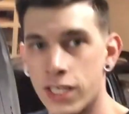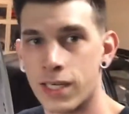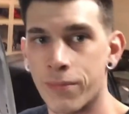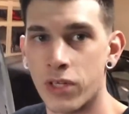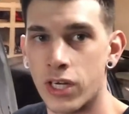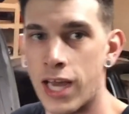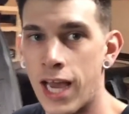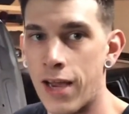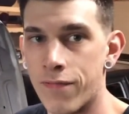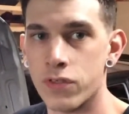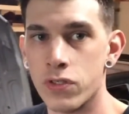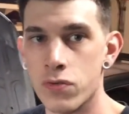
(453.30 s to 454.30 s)
like I'm gonna
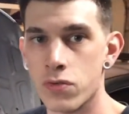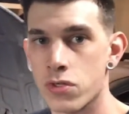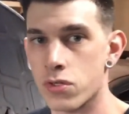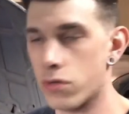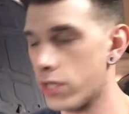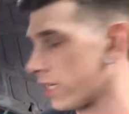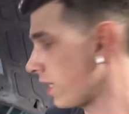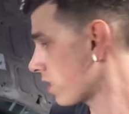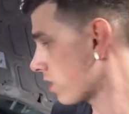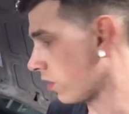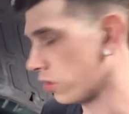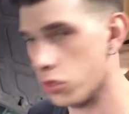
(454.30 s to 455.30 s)
have to. So I
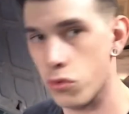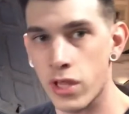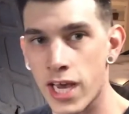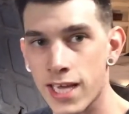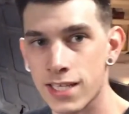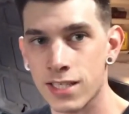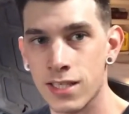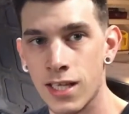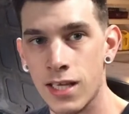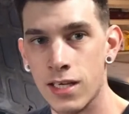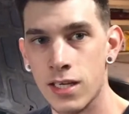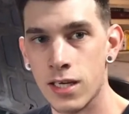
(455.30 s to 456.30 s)
guess I'll do that and
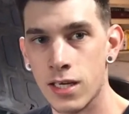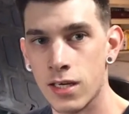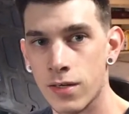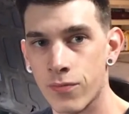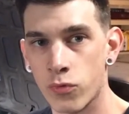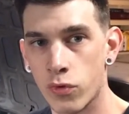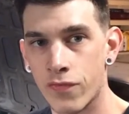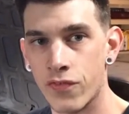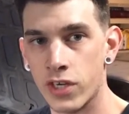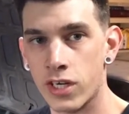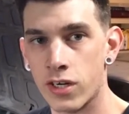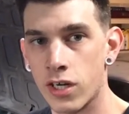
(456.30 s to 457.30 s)
then uh, we'll
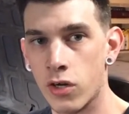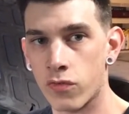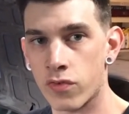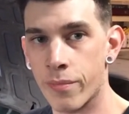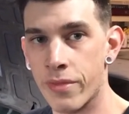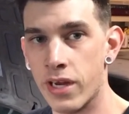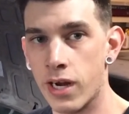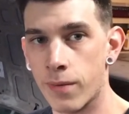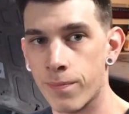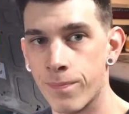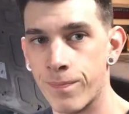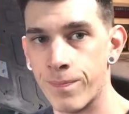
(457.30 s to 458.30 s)
figure it out from there.